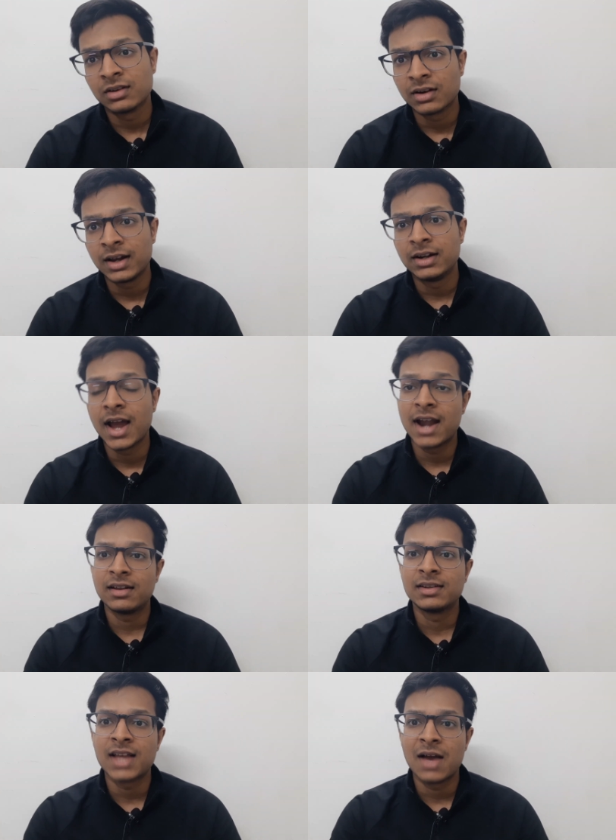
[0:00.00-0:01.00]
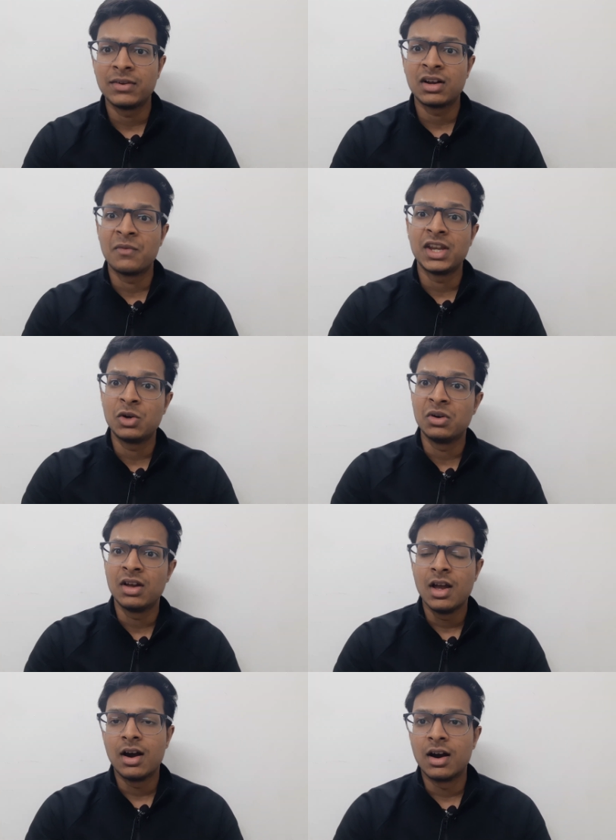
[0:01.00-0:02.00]
right, and is having a very
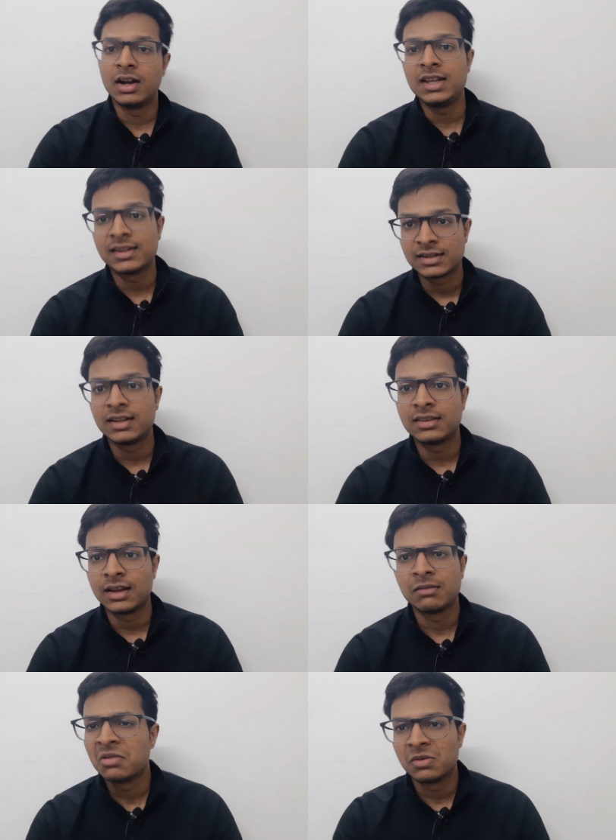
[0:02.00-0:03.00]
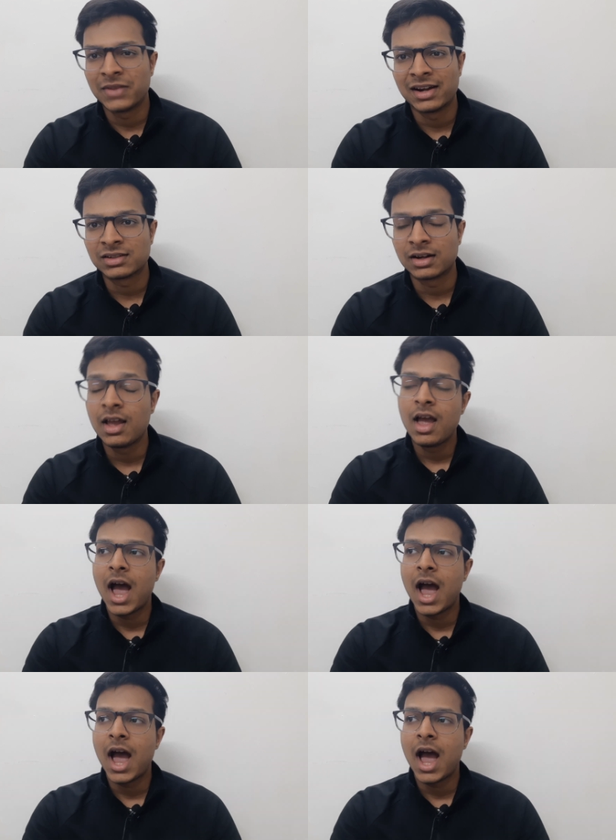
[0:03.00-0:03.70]
good DSA thing. No, that is not.